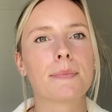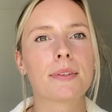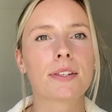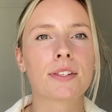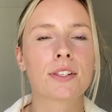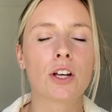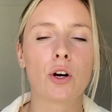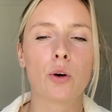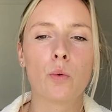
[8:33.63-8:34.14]

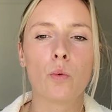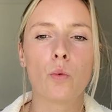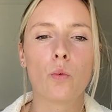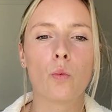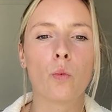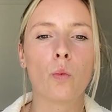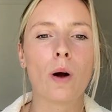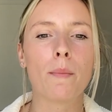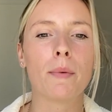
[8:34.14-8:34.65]
So
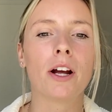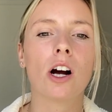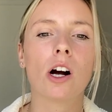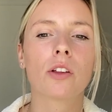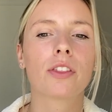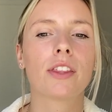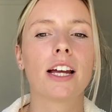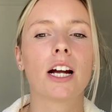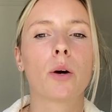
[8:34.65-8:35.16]
when we
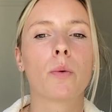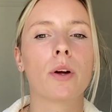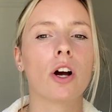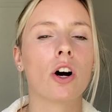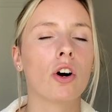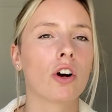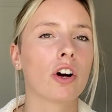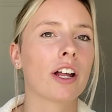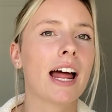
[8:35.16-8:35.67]
got there, we
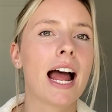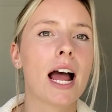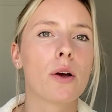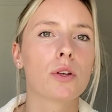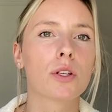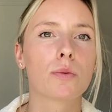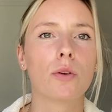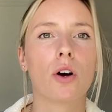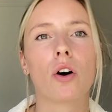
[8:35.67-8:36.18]
all got
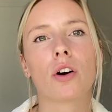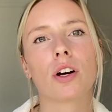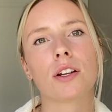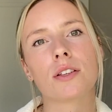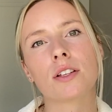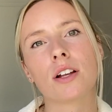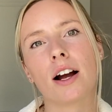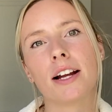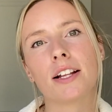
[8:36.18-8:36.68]
housed, we all got
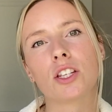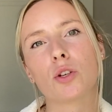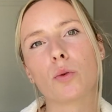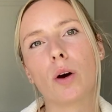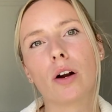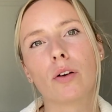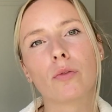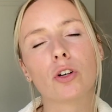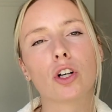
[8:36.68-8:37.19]
assigned to
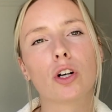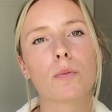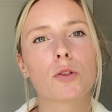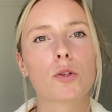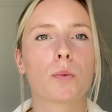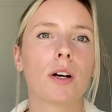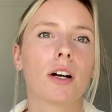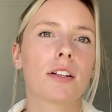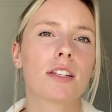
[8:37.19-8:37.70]
our rooms,
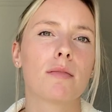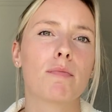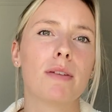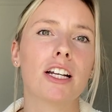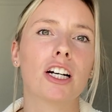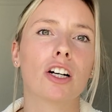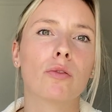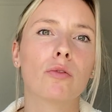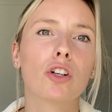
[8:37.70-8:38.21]
we got to meet
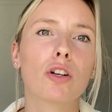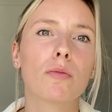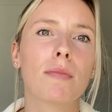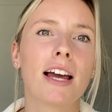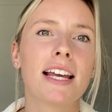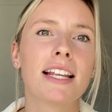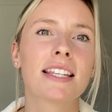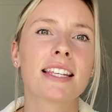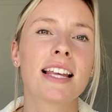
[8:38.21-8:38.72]
our
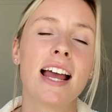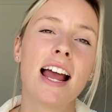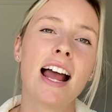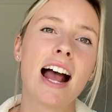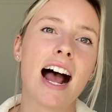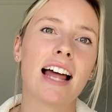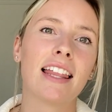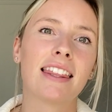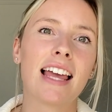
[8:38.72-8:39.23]
roommates,
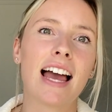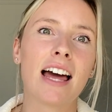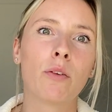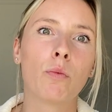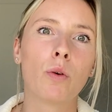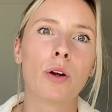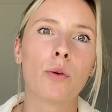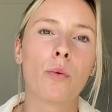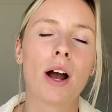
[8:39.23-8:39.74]
and then
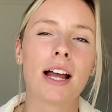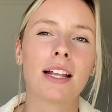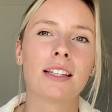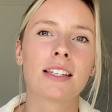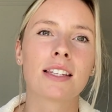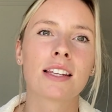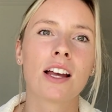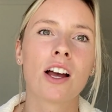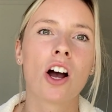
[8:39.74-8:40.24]
we
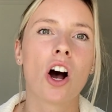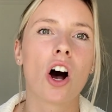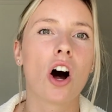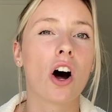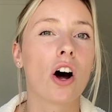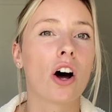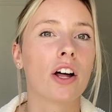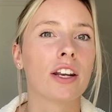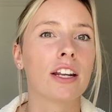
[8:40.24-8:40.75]
went
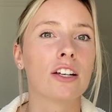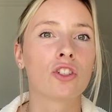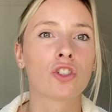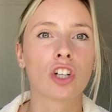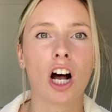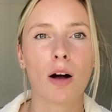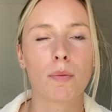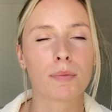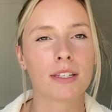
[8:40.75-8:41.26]
on a
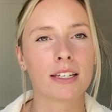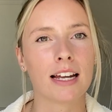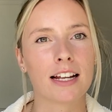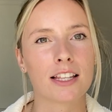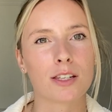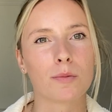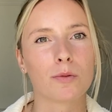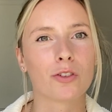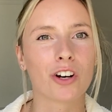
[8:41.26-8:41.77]
shop to get
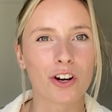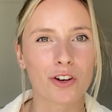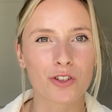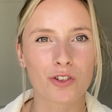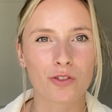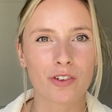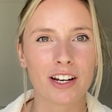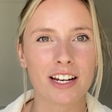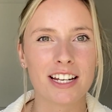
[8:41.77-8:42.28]
some
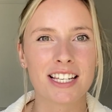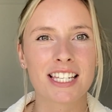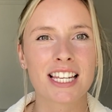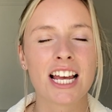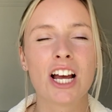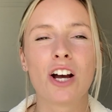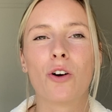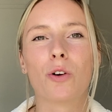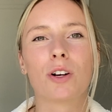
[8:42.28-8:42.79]
groceries
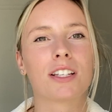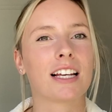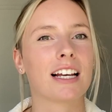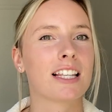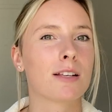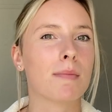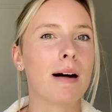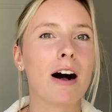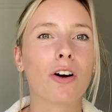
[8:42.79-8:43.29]
or to get
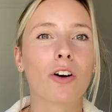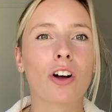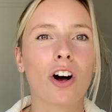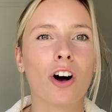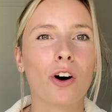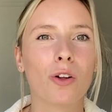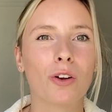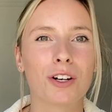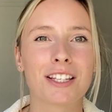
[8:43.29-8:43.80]
some
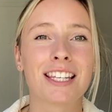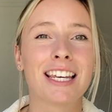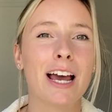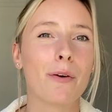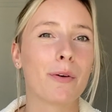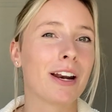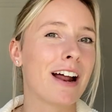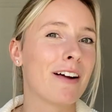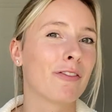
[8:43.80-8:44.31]
alcohol or to get
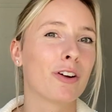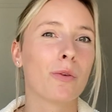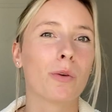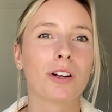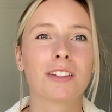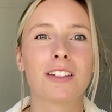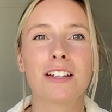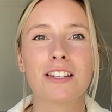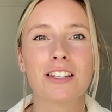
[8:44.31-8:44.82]
whatever we
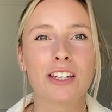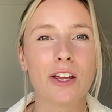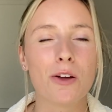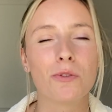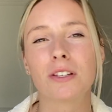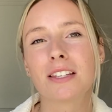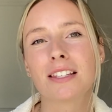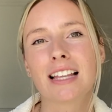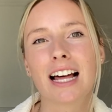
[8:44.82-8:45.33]
wanted to do
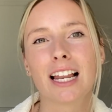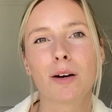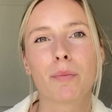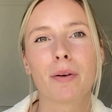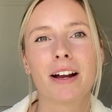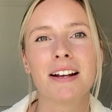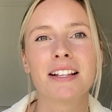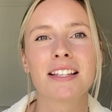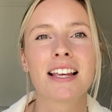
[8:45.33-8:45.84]
to
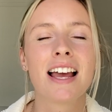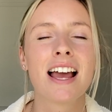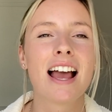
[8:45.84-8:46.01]
celebrate